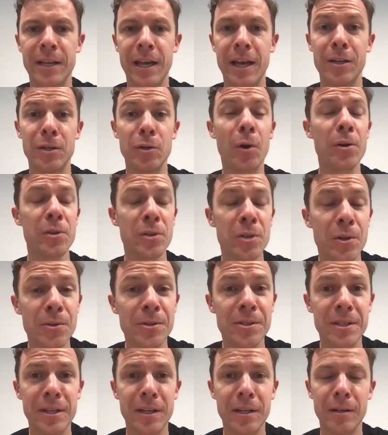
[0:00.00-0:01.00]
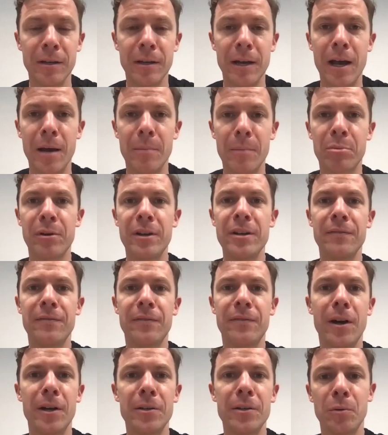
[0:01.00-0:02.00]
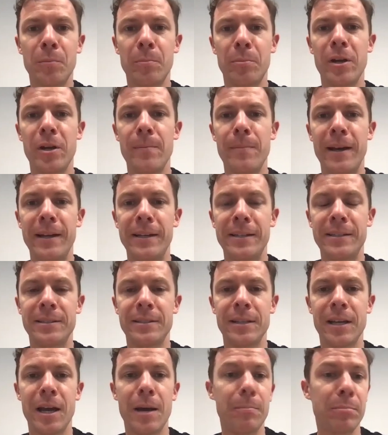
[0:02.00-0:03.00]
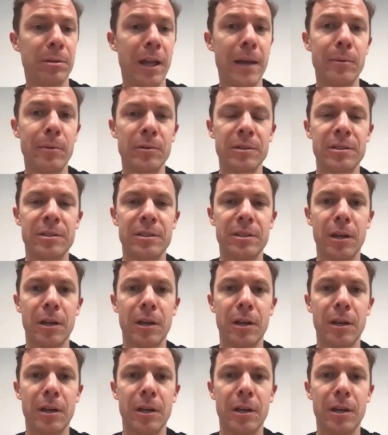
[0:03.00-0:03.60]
not using predefined or pre-baked playbooks.